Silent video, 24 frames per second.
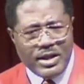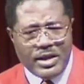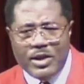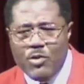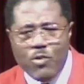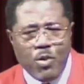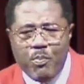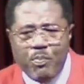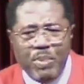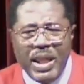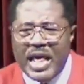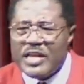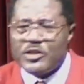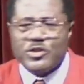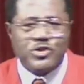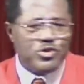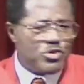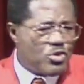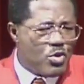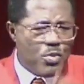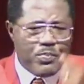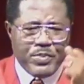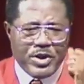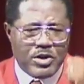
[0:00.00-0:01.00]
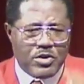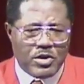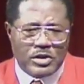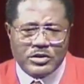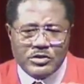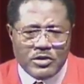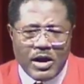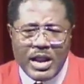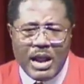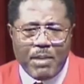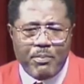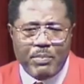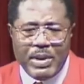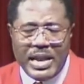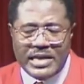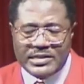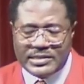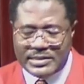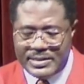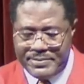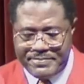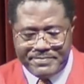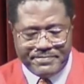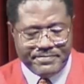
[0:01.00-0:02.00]
he will bless you because God has
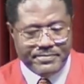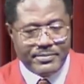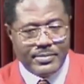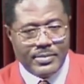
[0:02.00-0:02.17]
blessed him.